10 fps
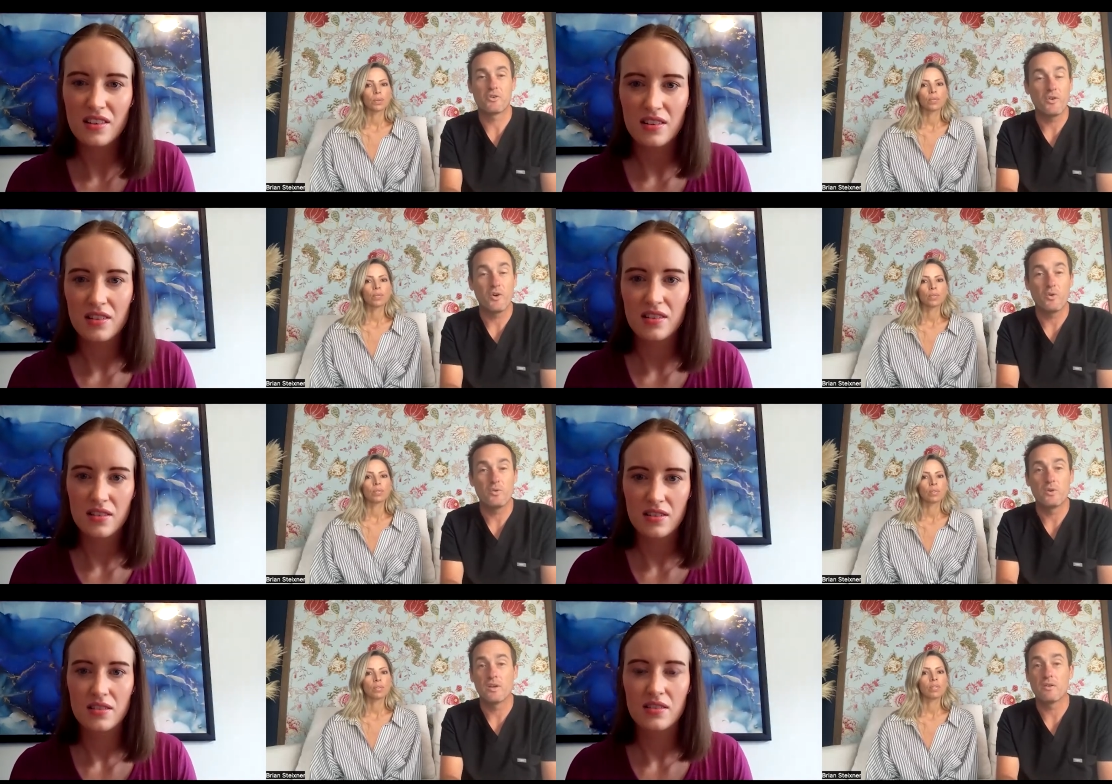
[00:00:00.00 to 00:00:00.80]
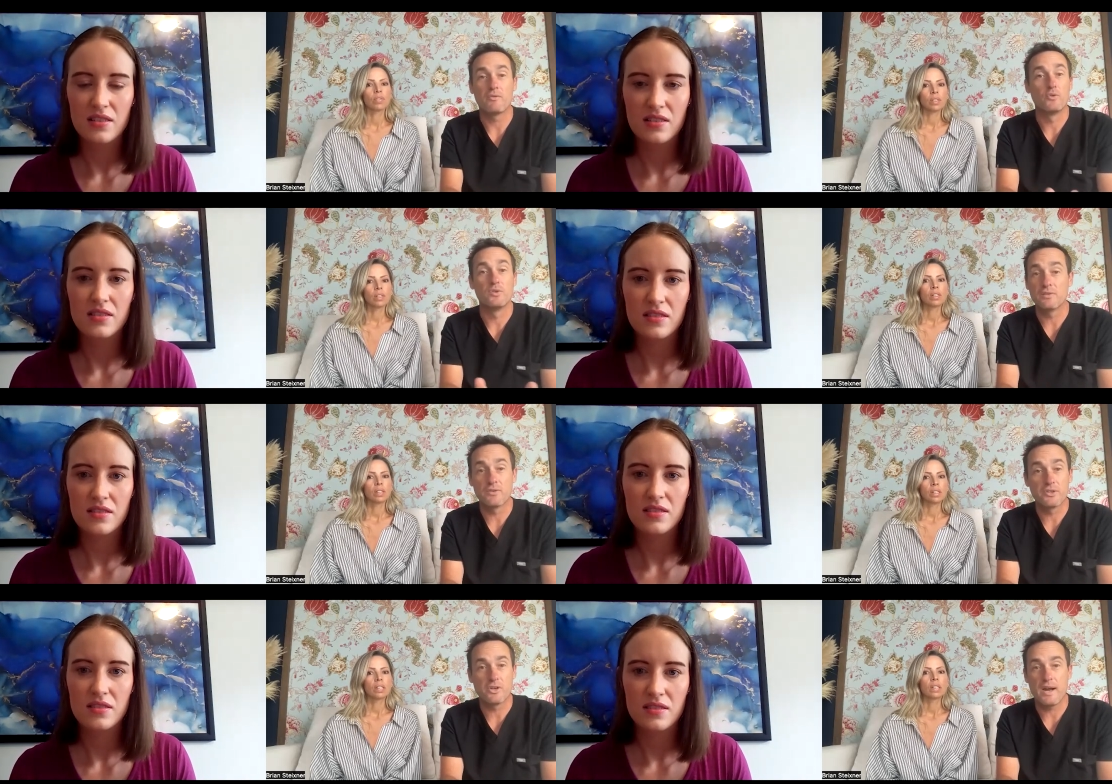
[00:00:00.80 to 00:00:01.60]
Speaker 1: phone. You can get food
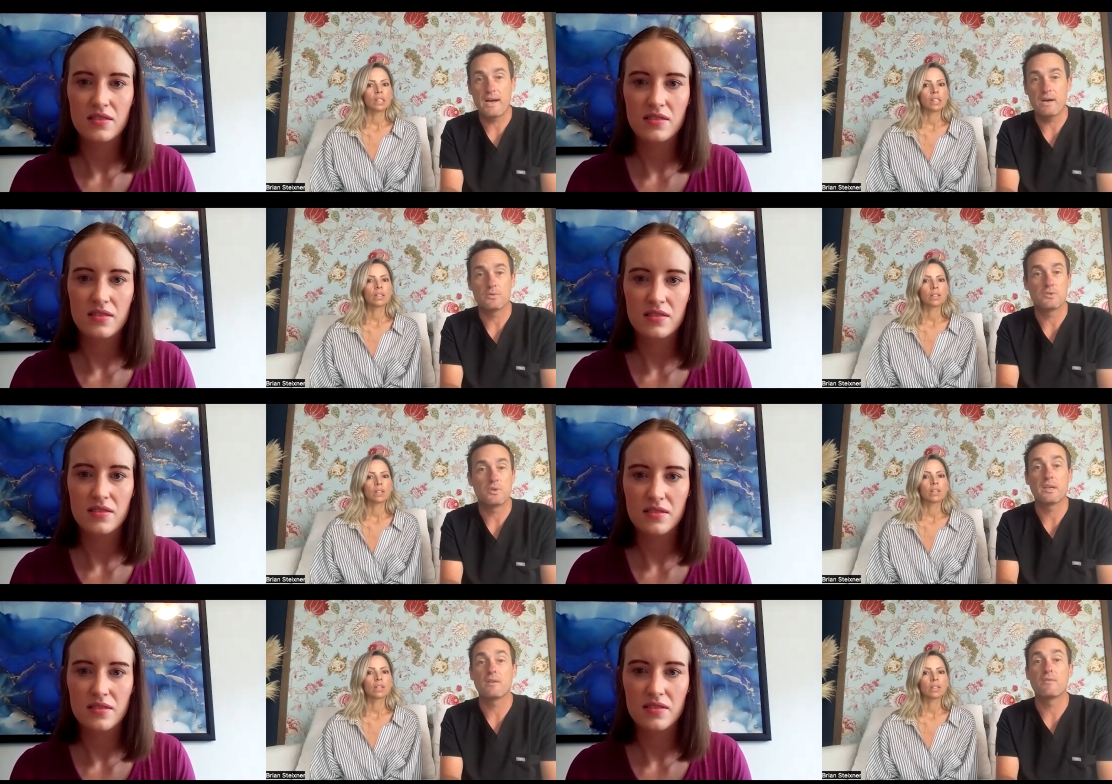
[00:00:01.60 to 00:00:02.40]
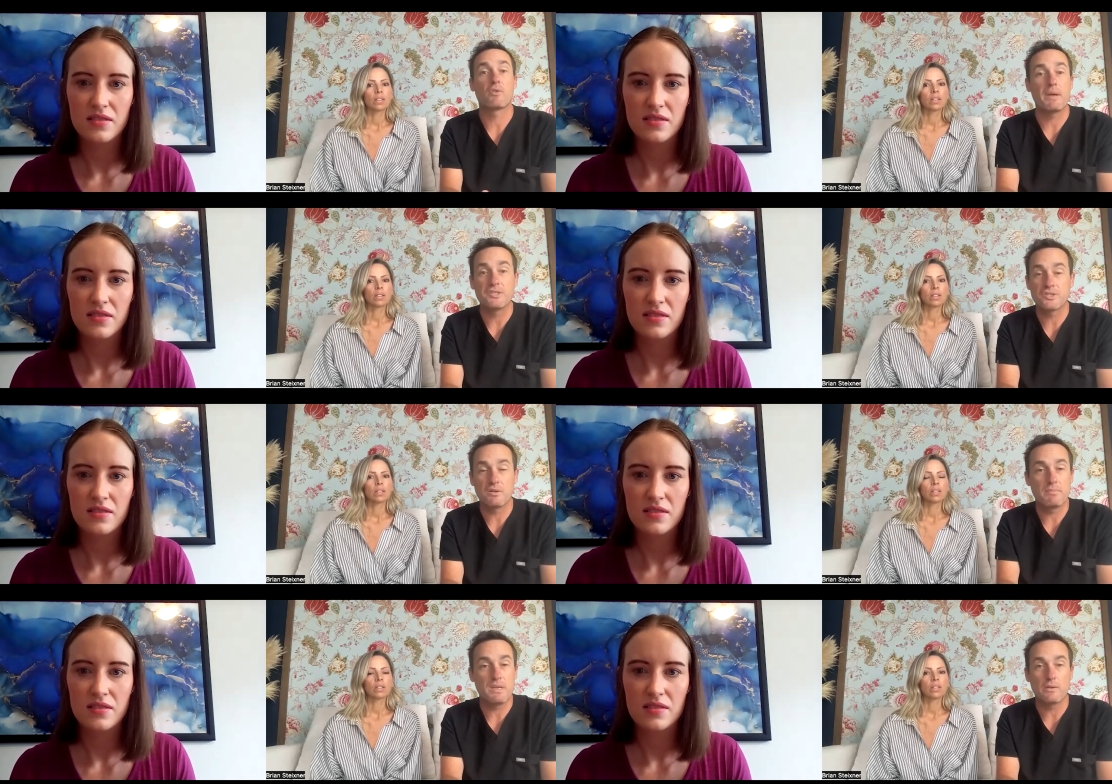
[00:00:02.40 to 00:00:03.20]
delivered to your house. You can get information
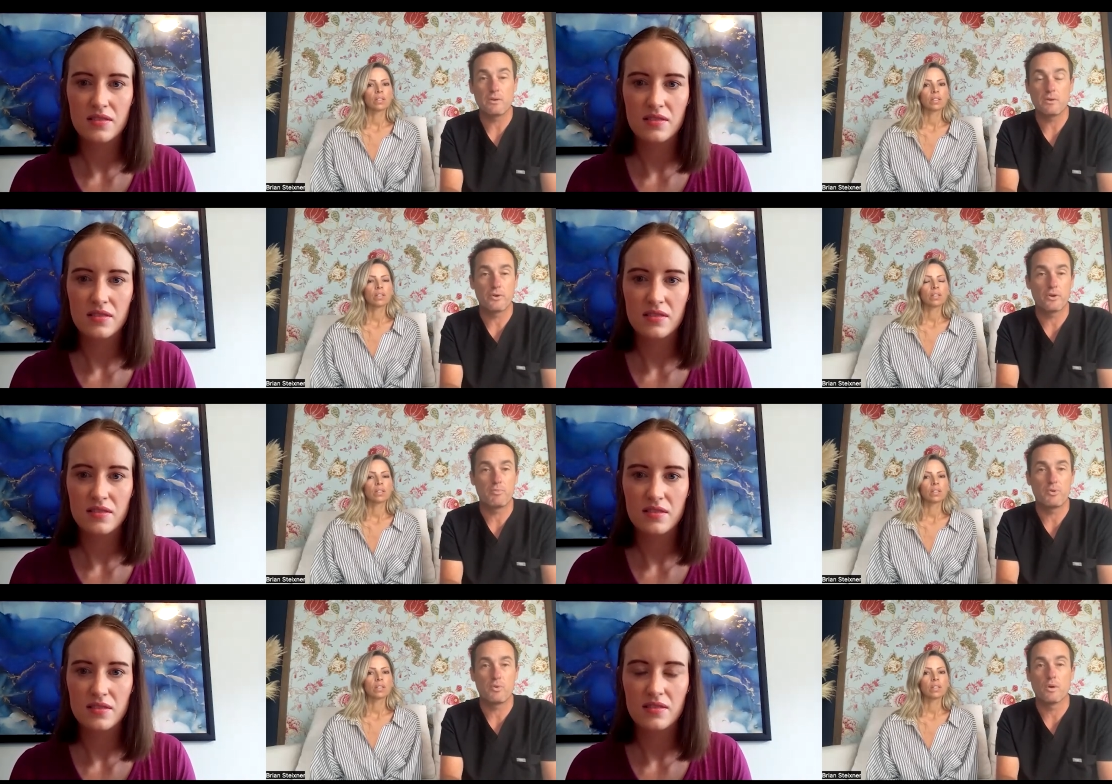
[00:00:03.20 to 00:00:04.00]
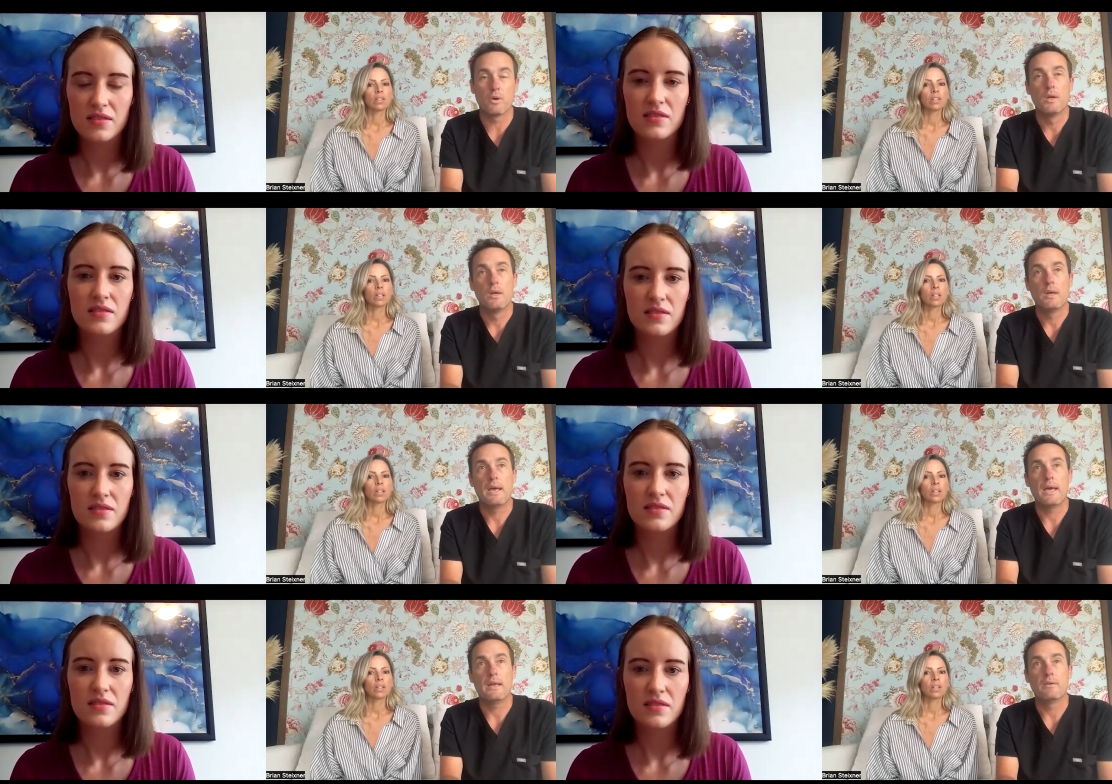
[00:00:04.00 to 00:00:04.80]
immediately on your computer.
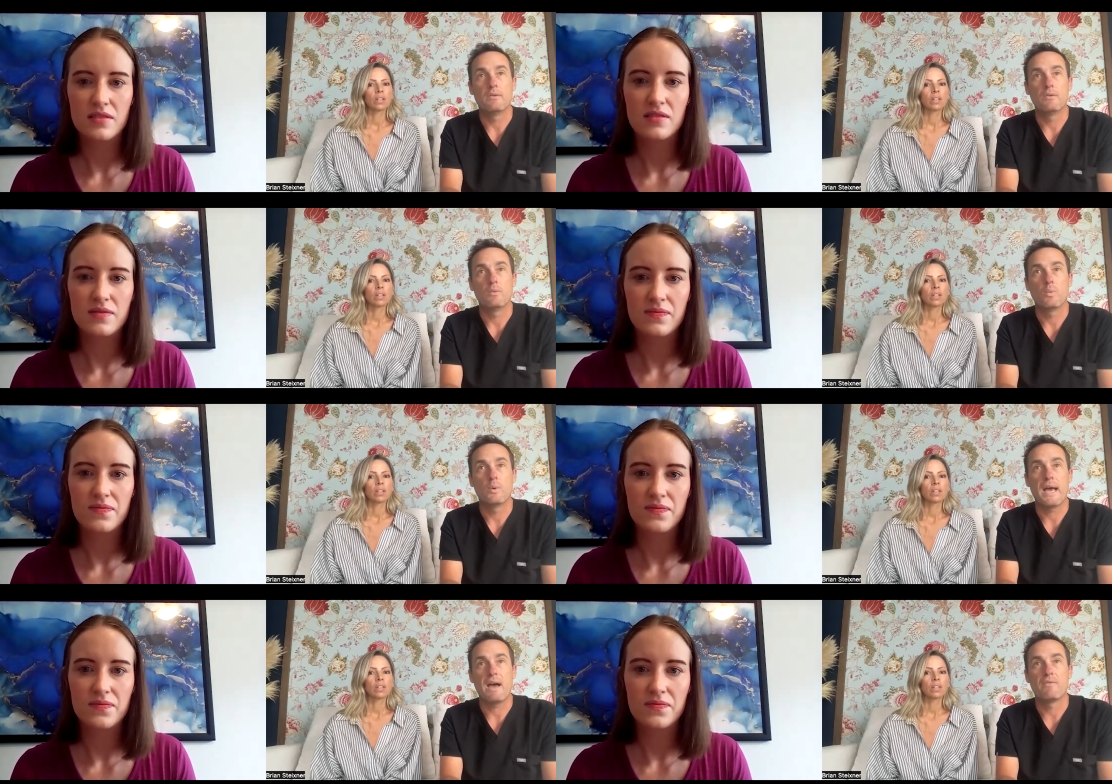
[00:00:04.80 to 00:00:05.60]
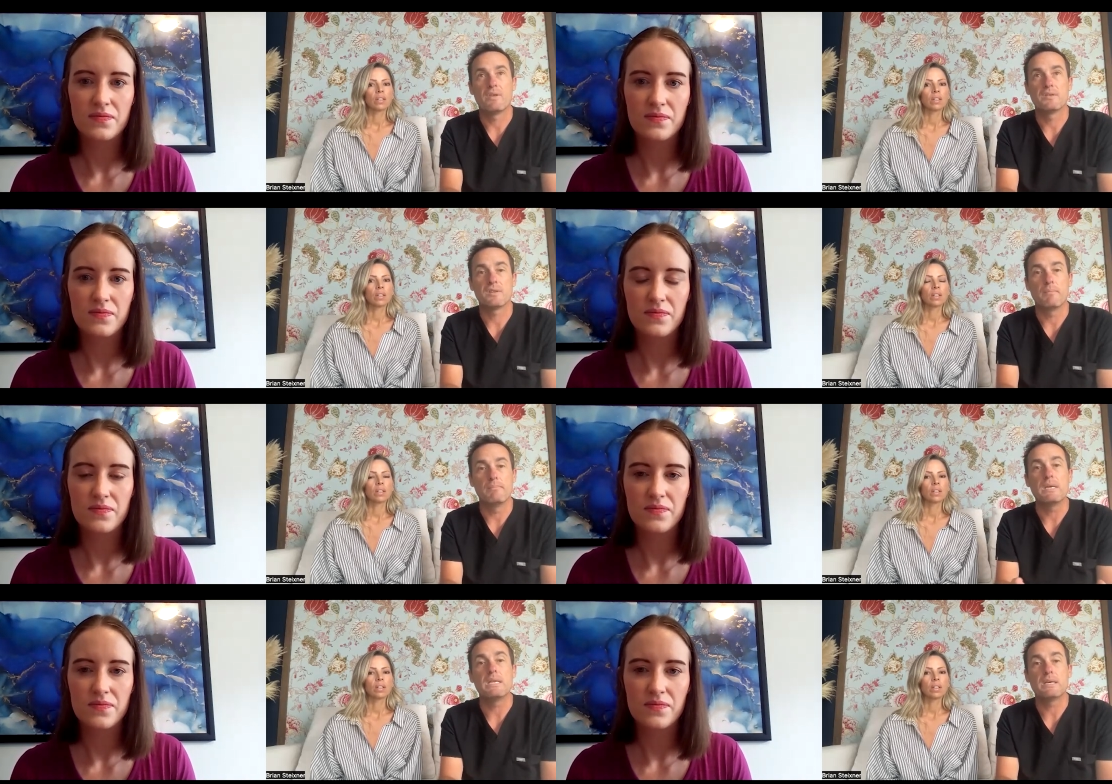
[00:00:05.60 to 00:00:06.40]
And we have this
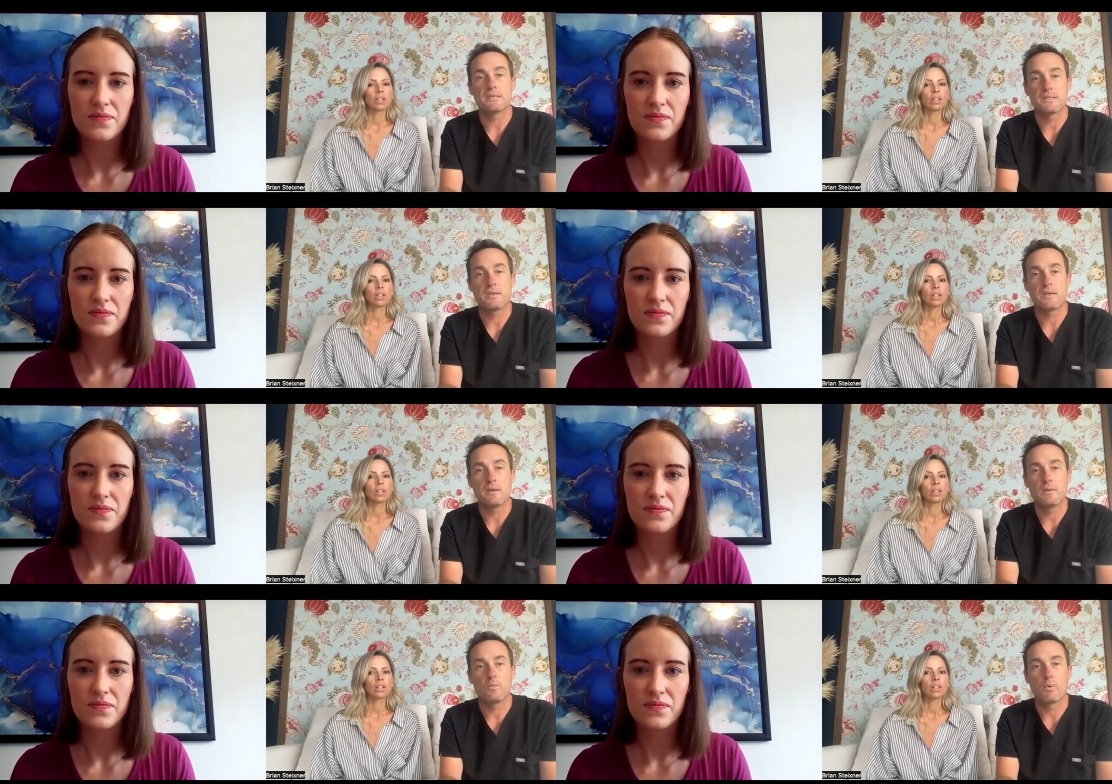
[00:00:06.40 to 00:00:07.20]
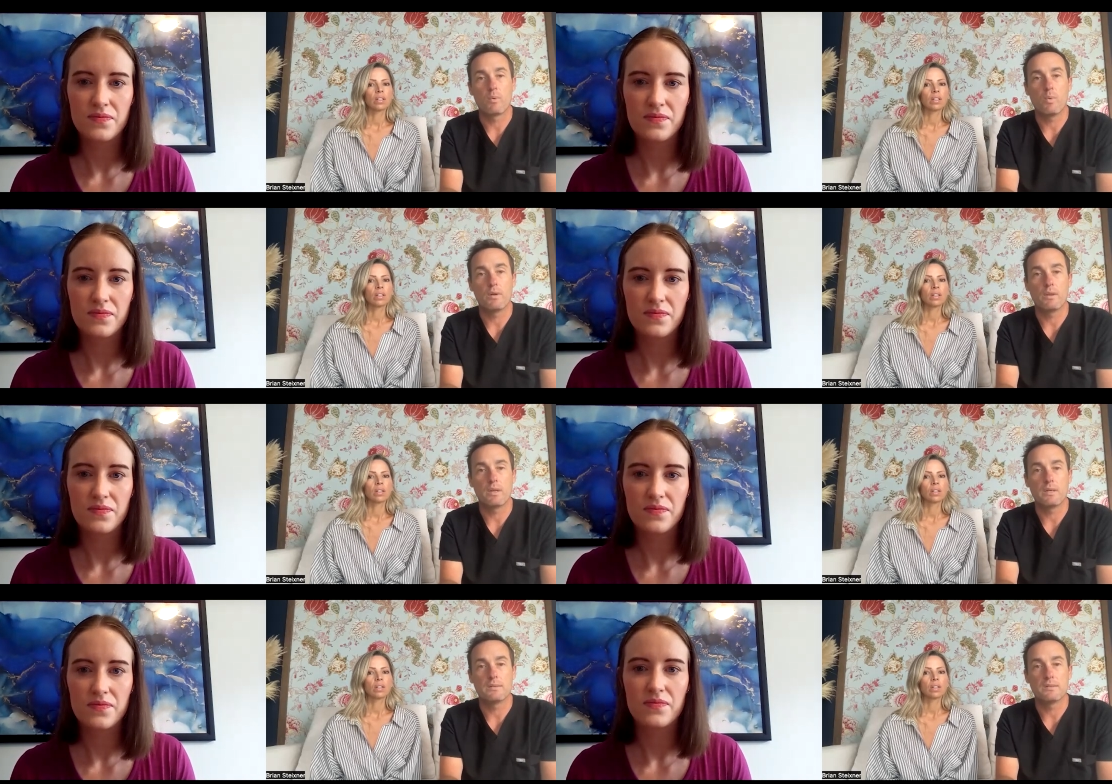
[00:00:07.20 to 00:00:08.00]
immediacy where we want
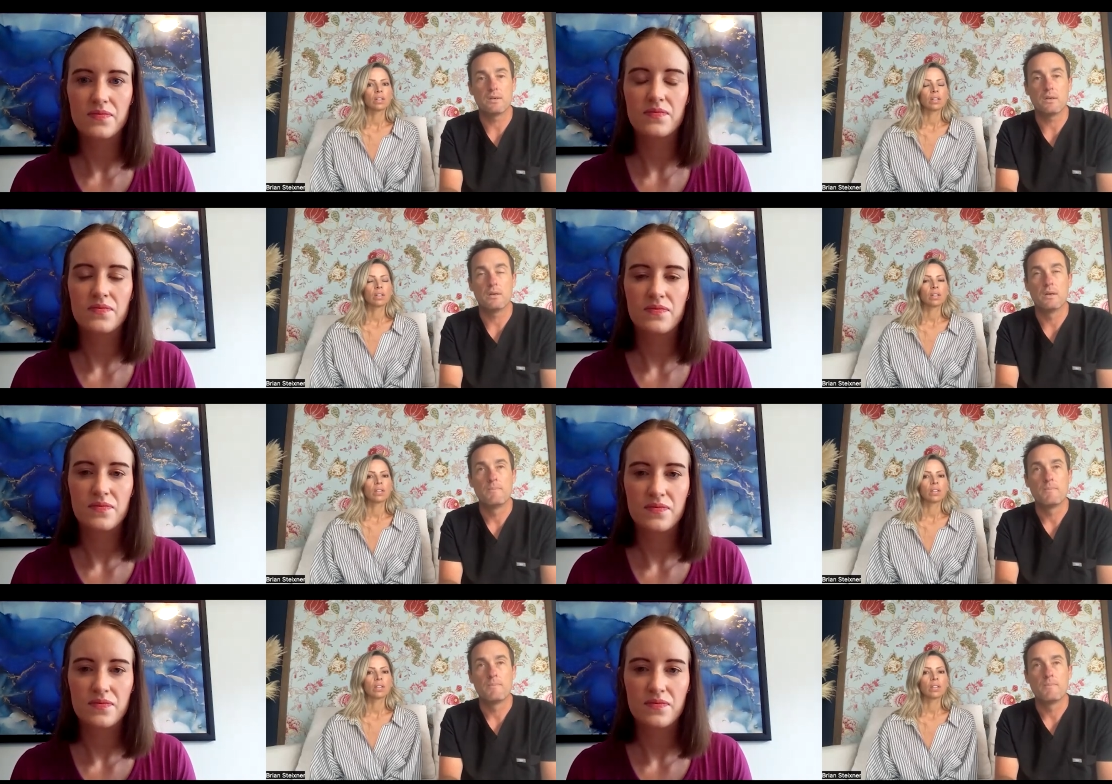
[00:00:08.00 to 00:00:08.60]
things done.